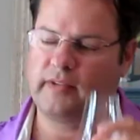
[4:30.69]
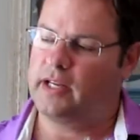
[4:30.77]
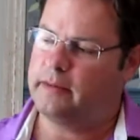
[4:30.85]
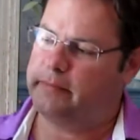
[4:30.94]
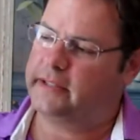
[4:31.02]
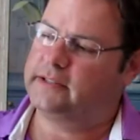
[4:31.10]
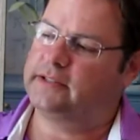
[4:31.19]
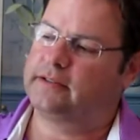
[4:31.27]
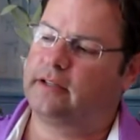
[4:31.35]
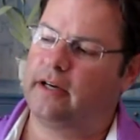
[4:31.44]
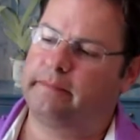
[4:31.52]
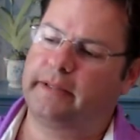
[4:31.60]
I might just
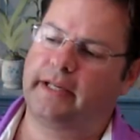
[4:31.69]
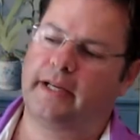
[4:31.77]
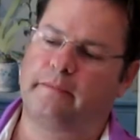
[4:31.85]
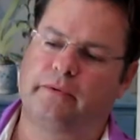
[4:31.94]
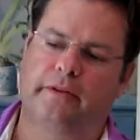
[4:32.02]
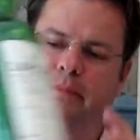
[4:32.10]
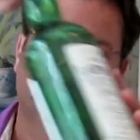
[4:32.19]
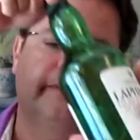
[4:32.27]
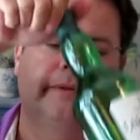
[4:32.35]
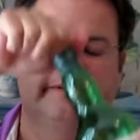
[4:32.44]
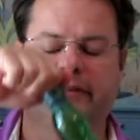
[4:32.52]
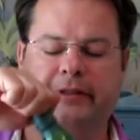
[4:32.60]
top that up with a bit of
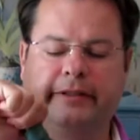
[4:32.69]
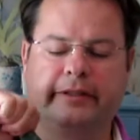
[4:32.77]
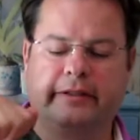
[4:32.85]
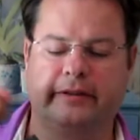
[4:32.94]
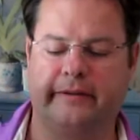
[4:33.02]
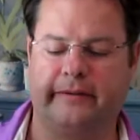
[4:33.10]
whiskey here.